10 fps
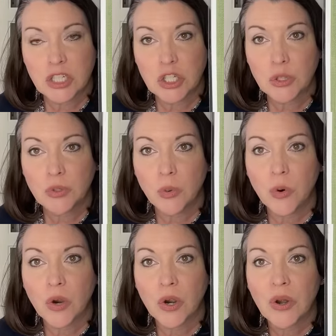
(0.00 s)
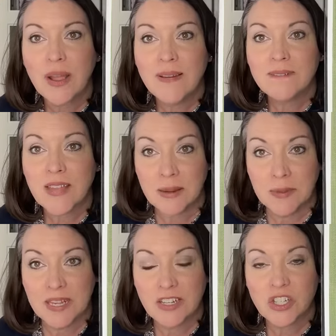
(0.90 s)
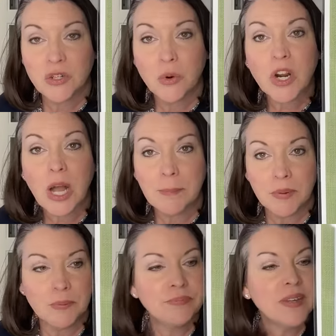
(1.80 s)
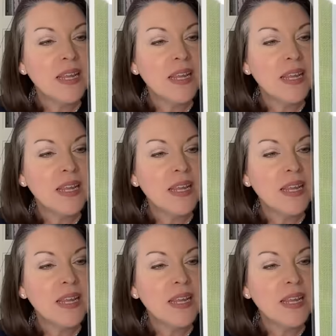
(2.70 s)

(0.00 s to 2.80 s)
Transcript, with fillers: to your family, to your couple,